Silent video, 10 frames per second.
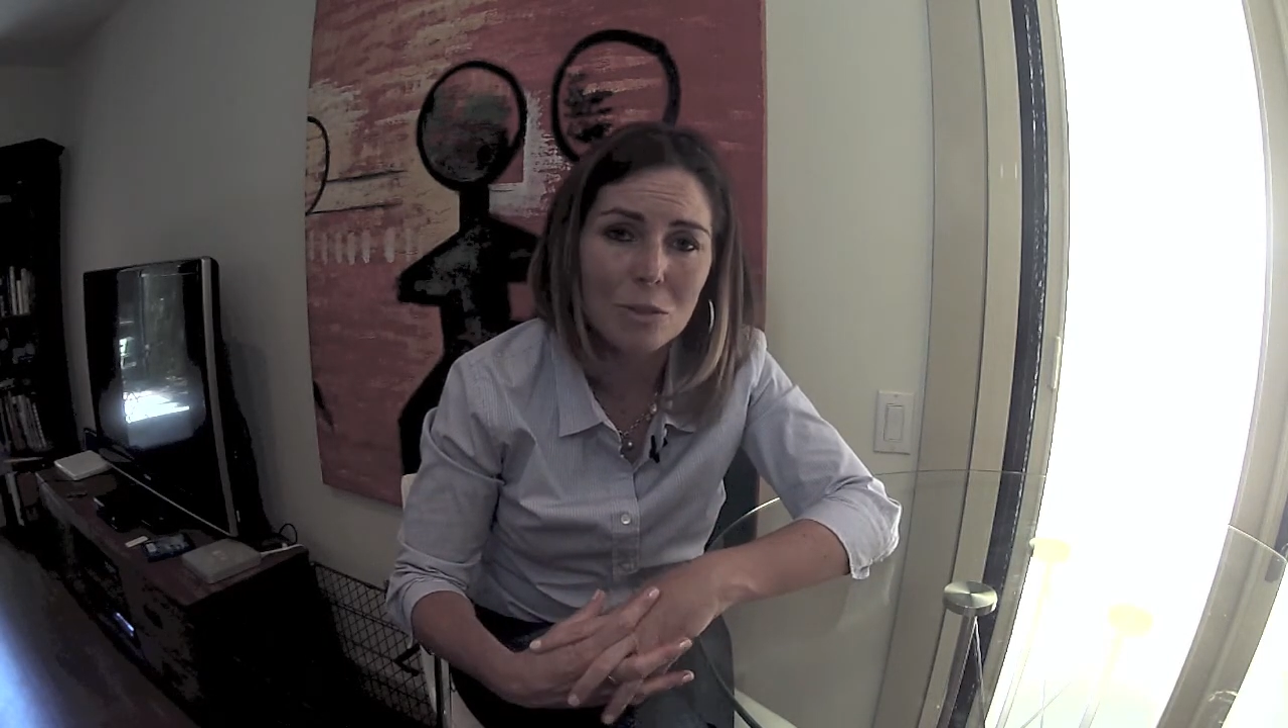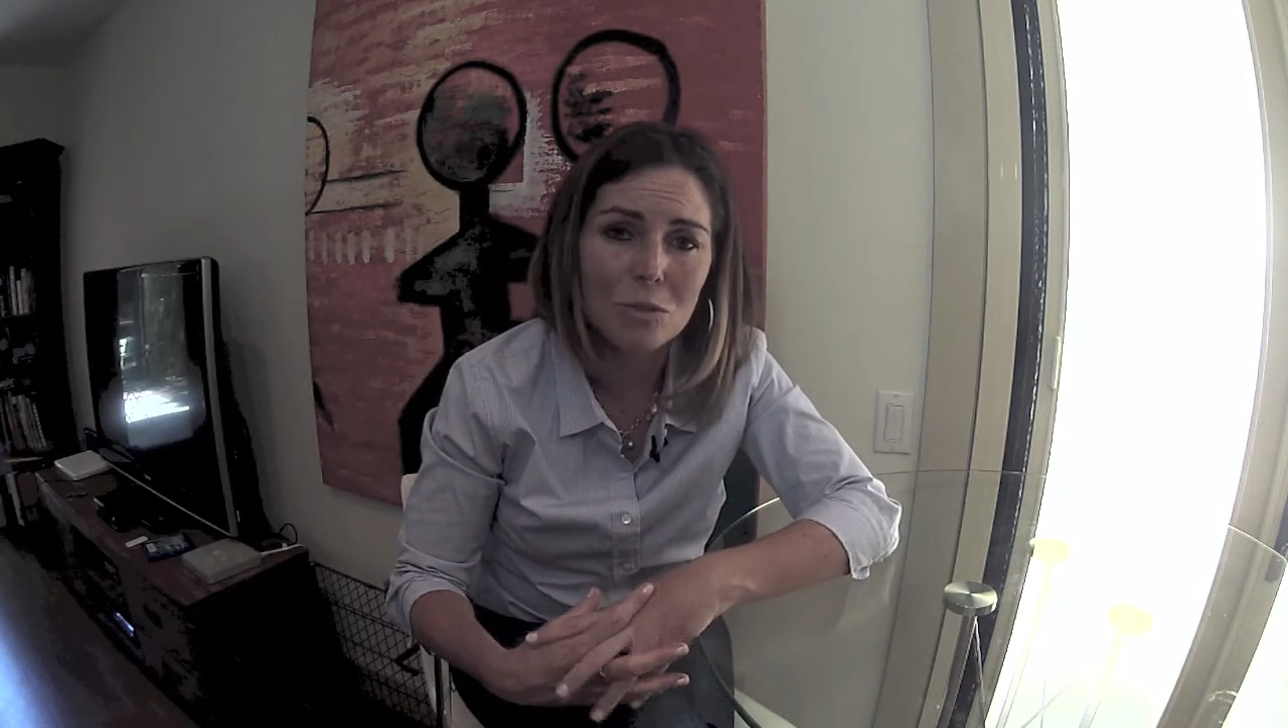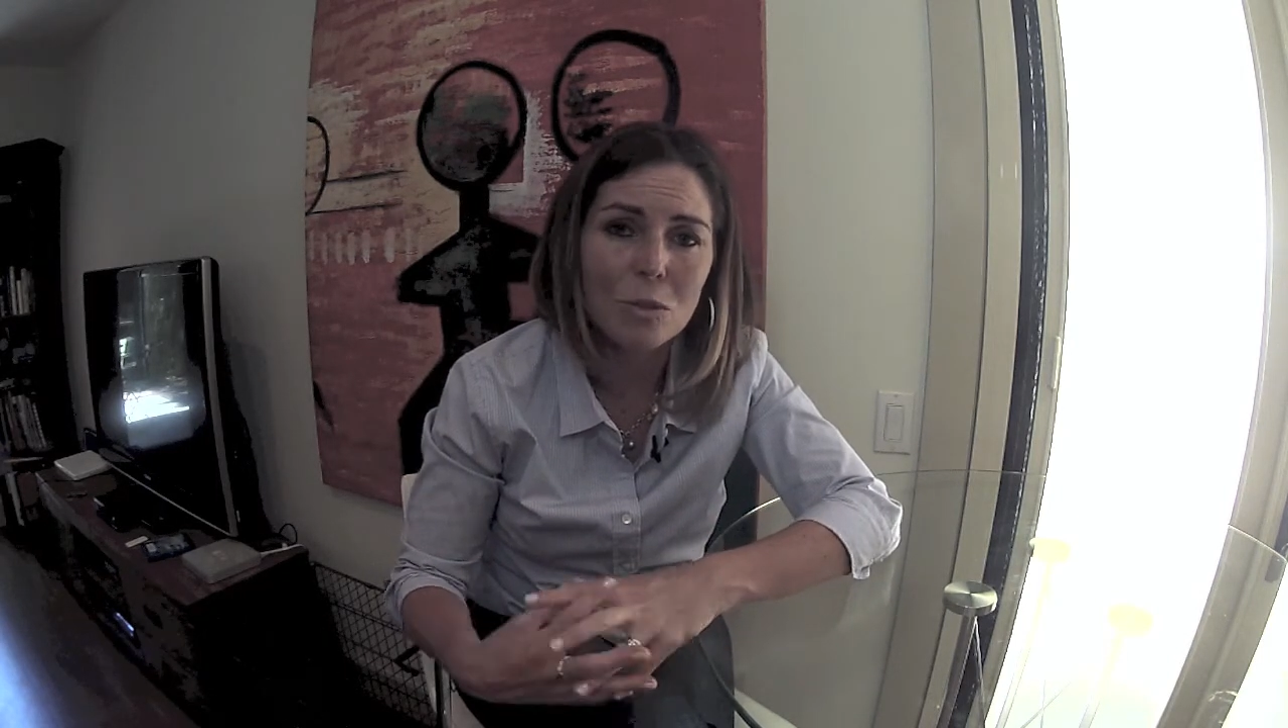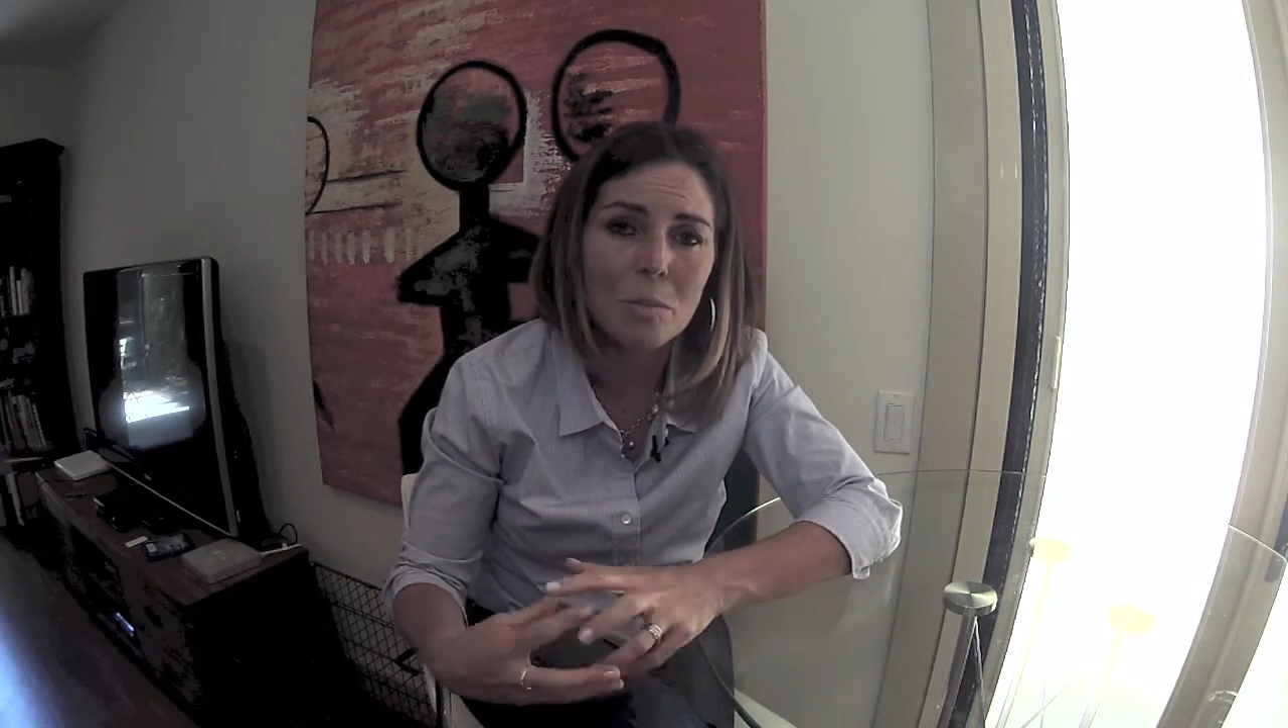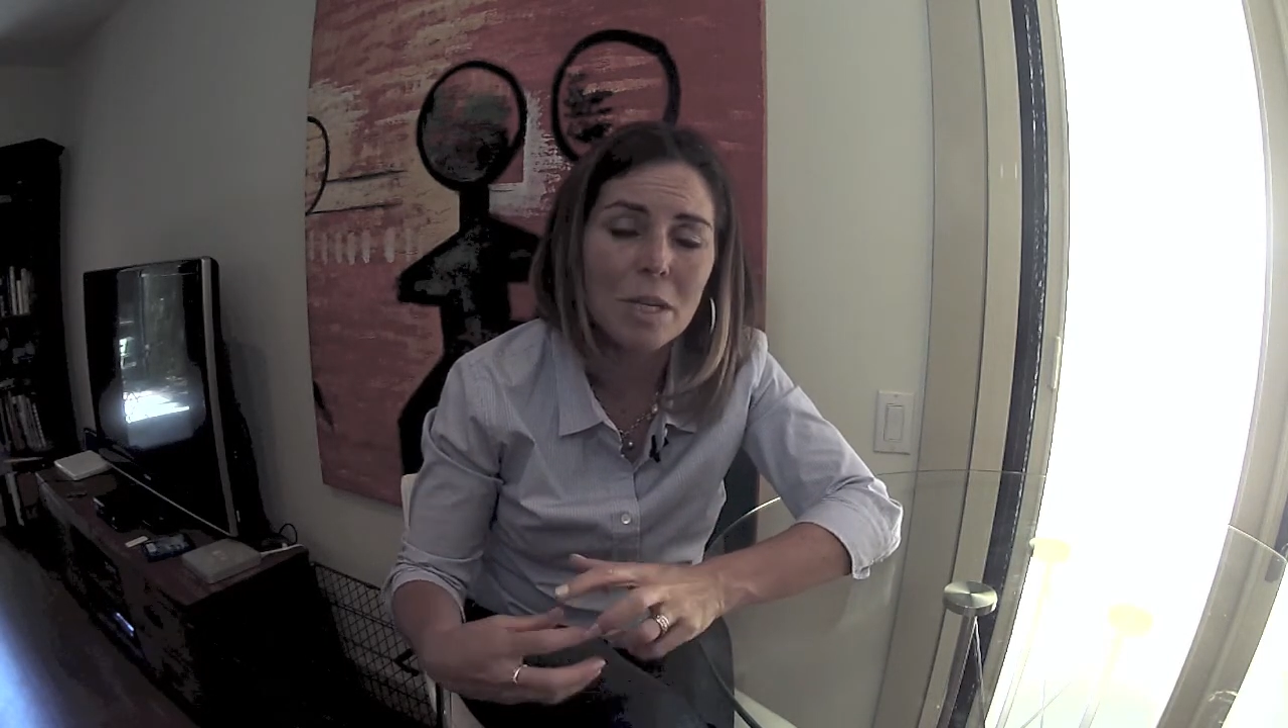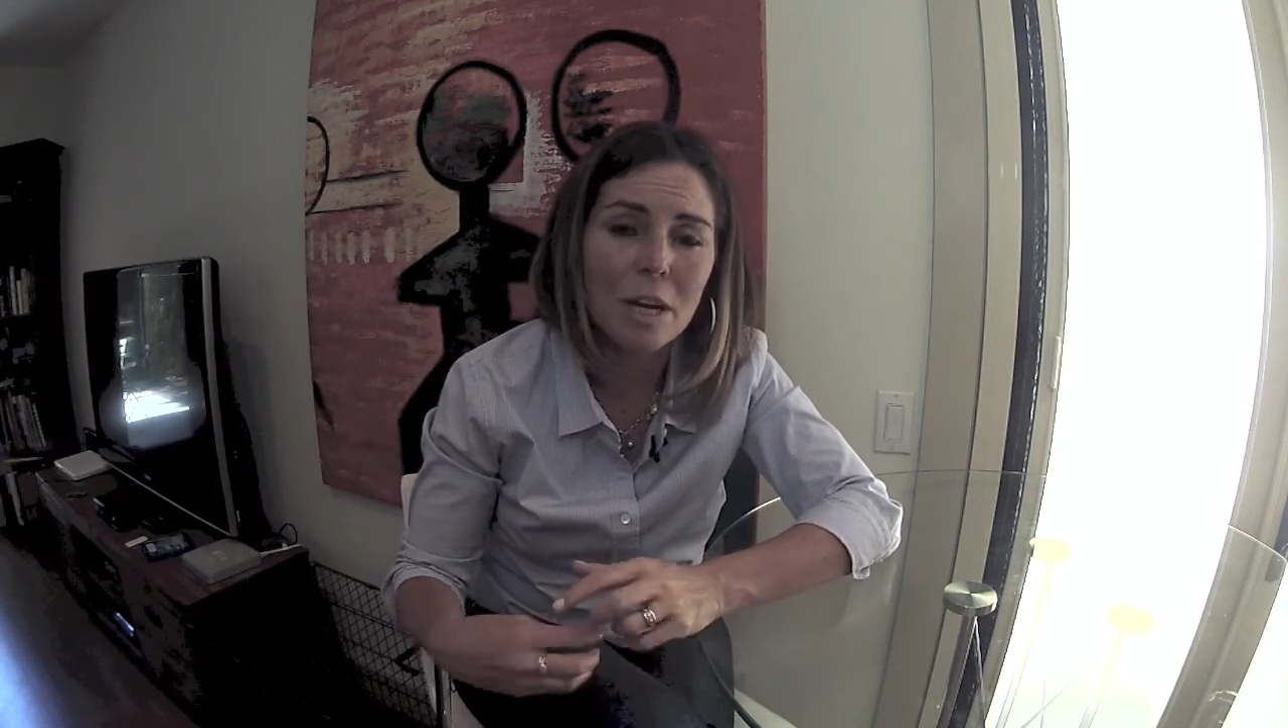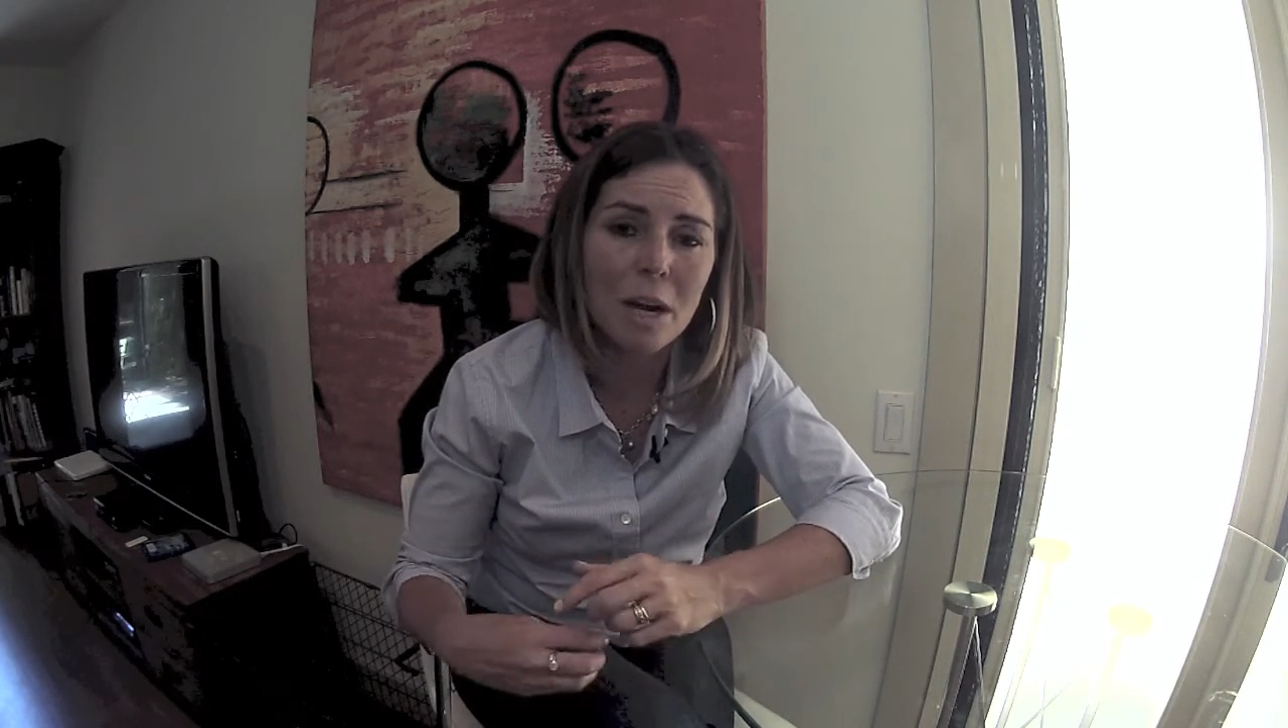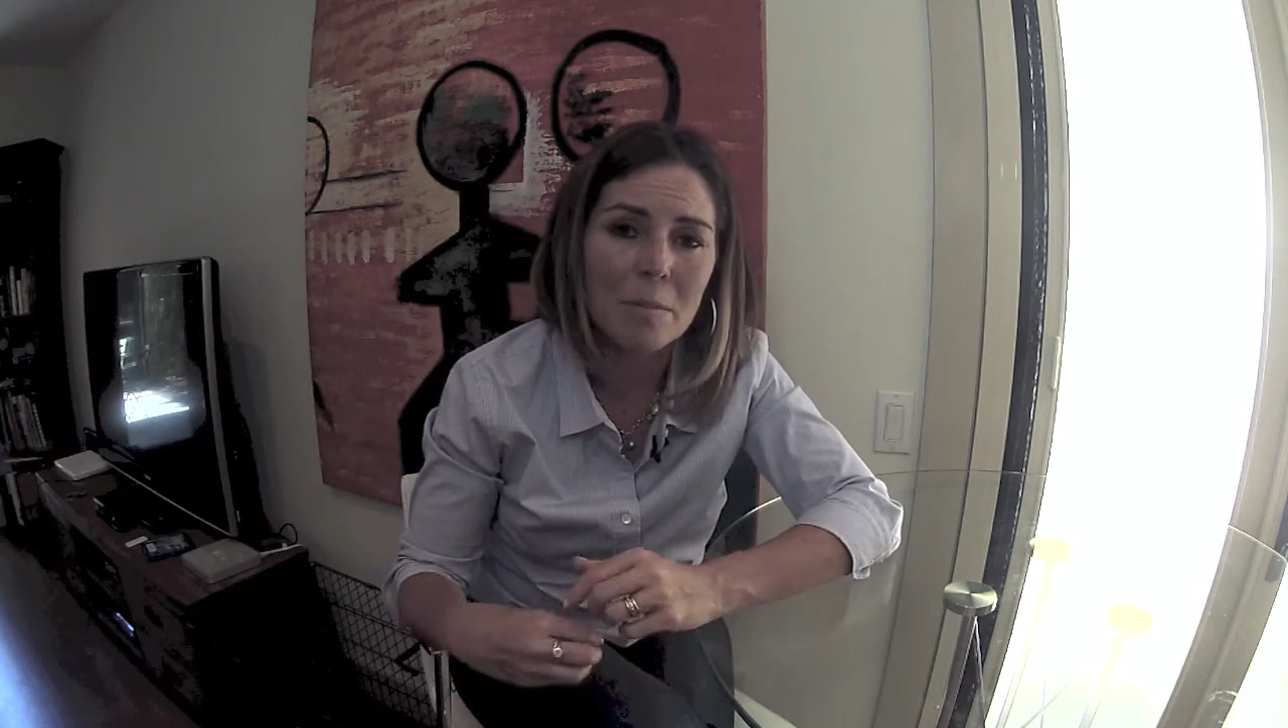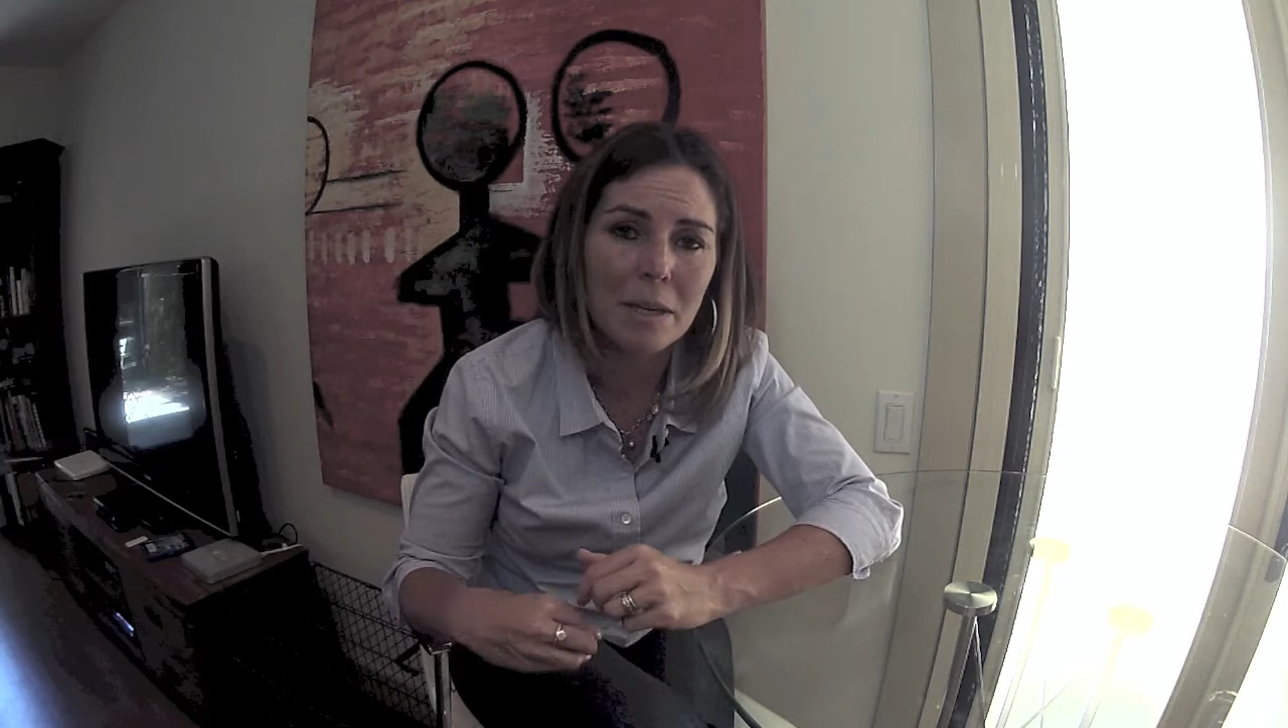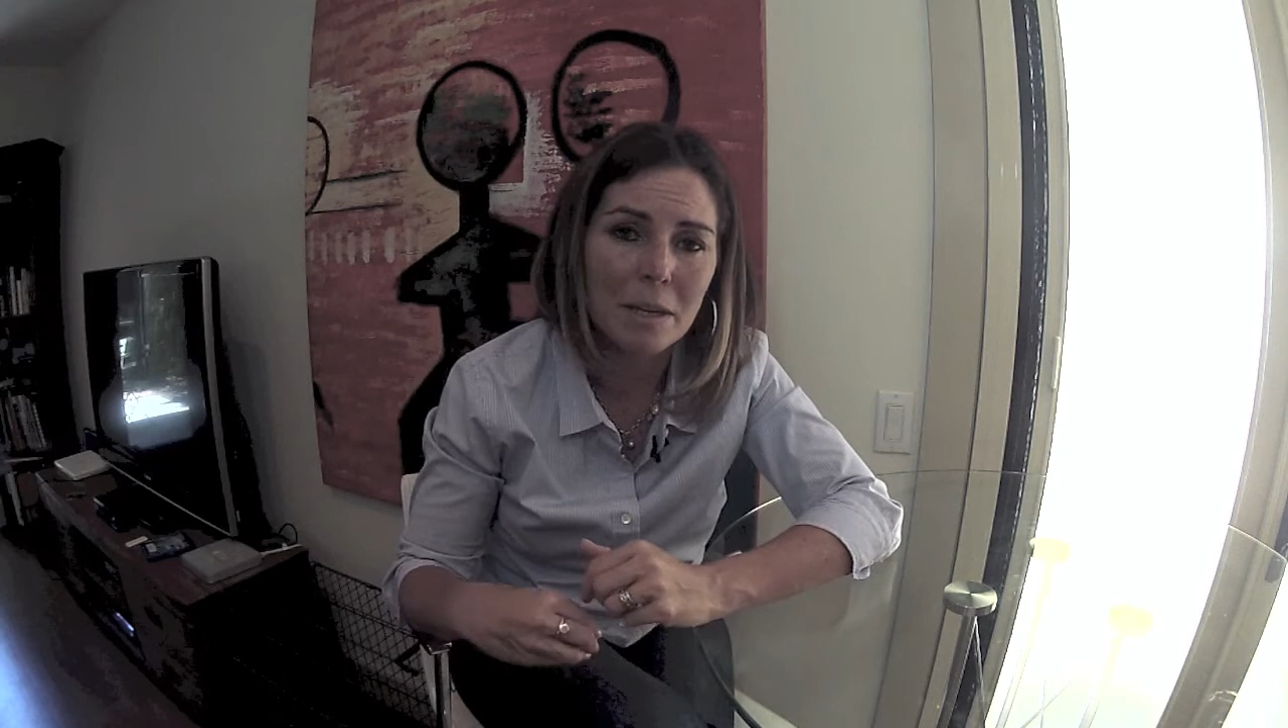to
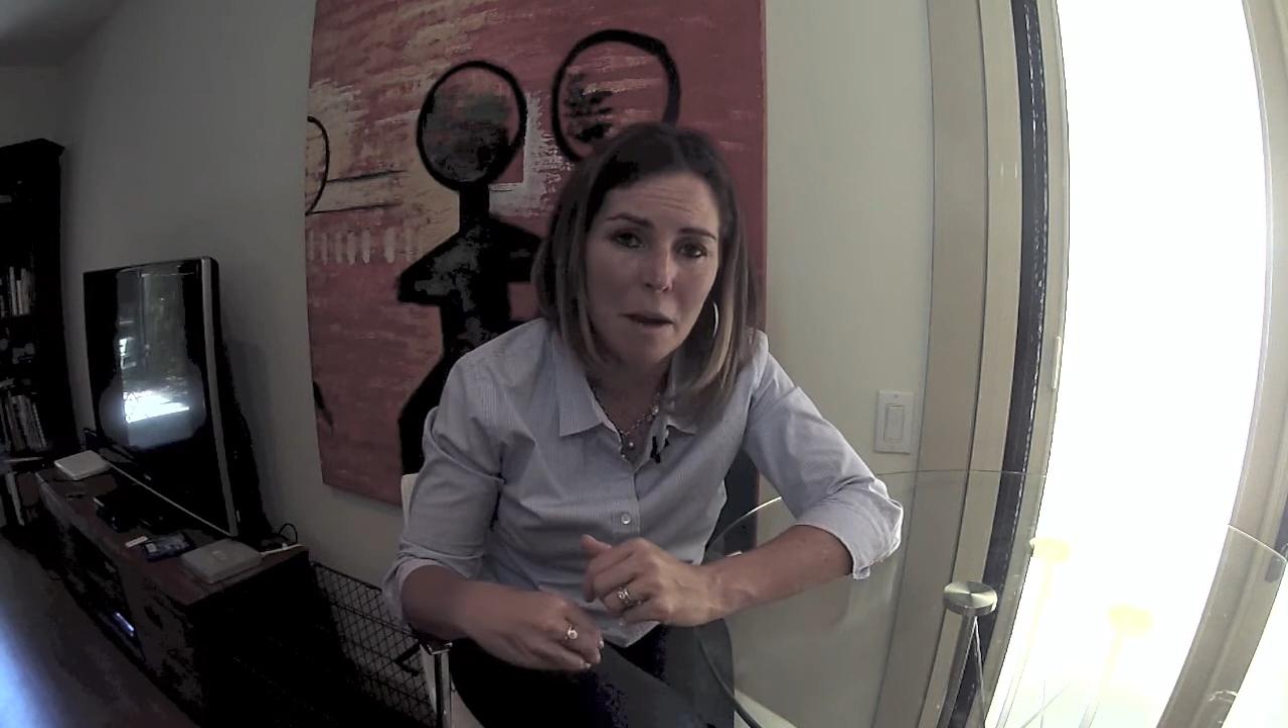becoming